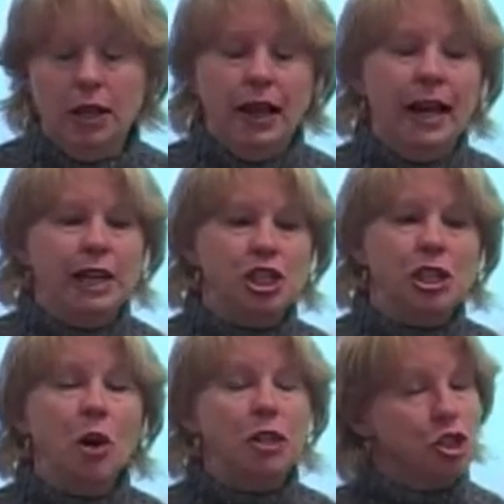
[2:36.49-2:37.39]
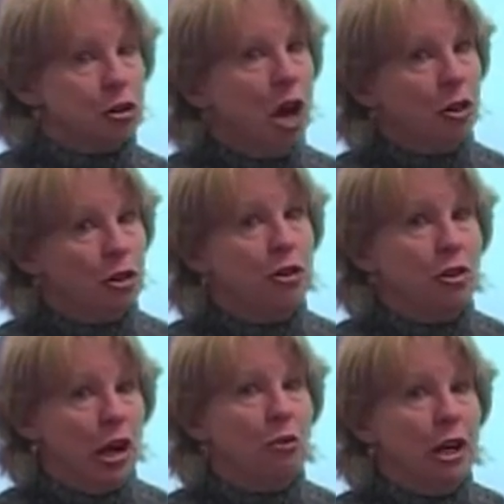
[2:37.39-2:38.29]
And as you know, a strong 3rd
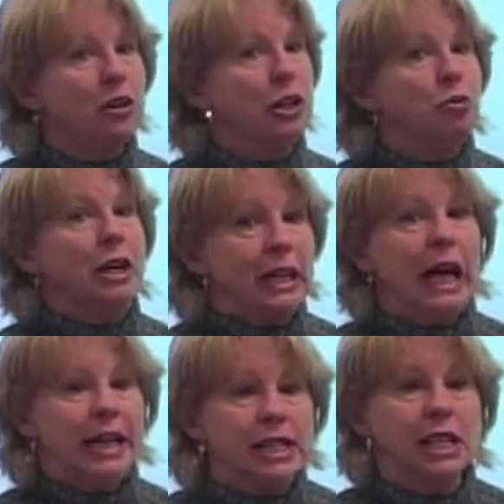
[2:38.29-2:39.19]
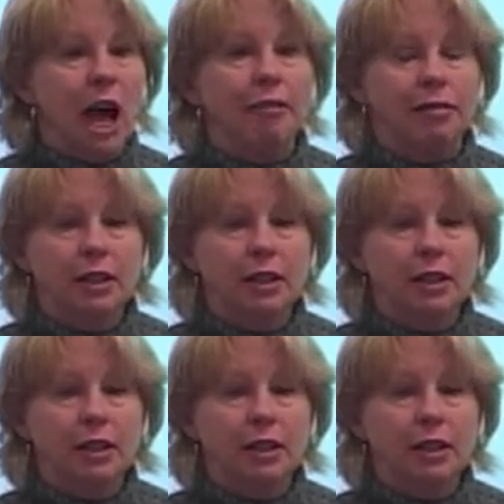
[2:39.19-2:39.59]
grade reader can read a lot of stuff.